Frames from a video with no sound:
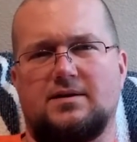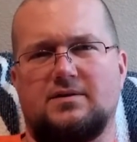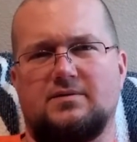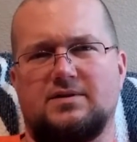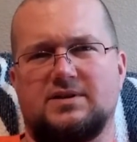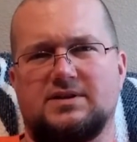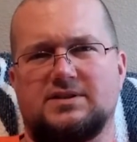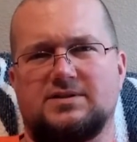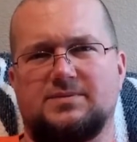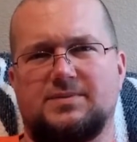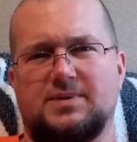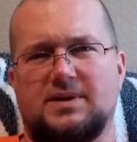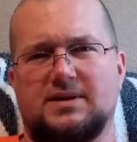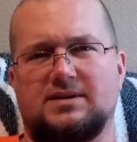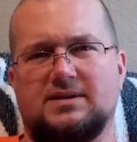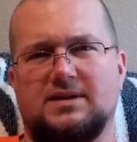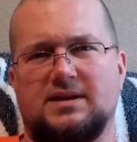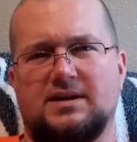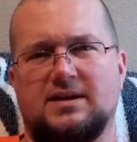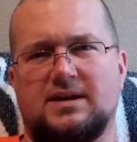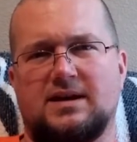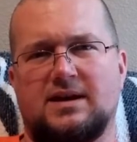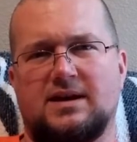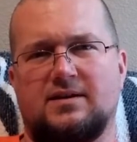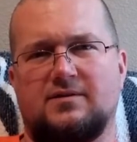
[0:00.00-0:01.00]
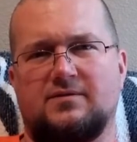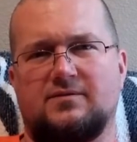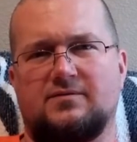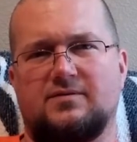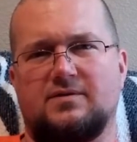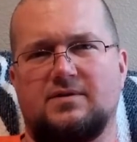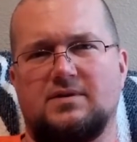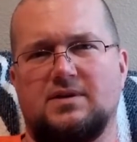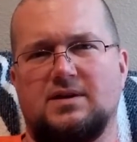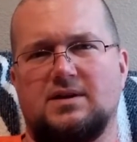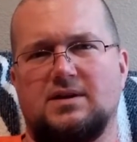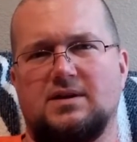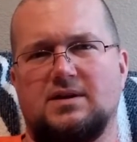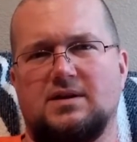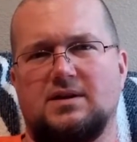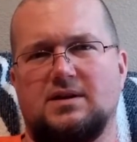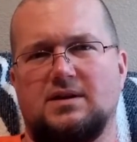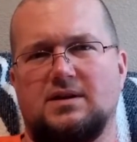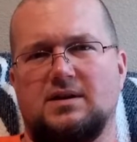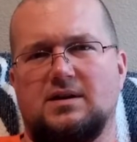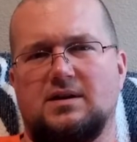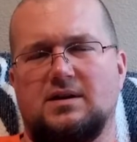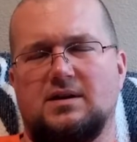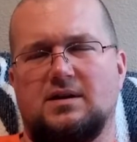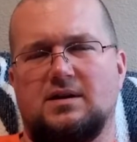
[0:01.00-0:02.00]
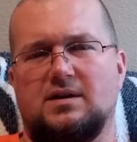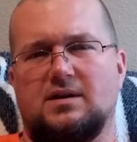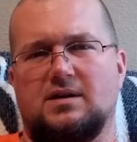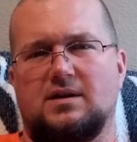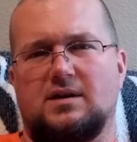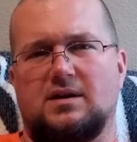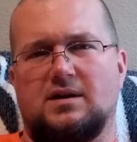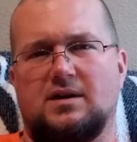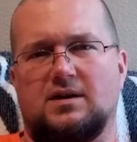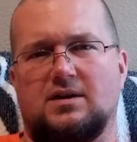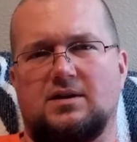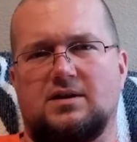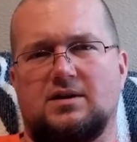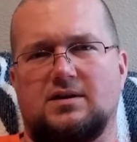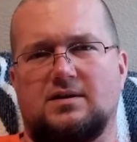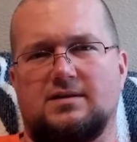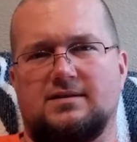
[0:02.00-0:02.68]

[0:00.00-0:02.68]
don't expect to get out of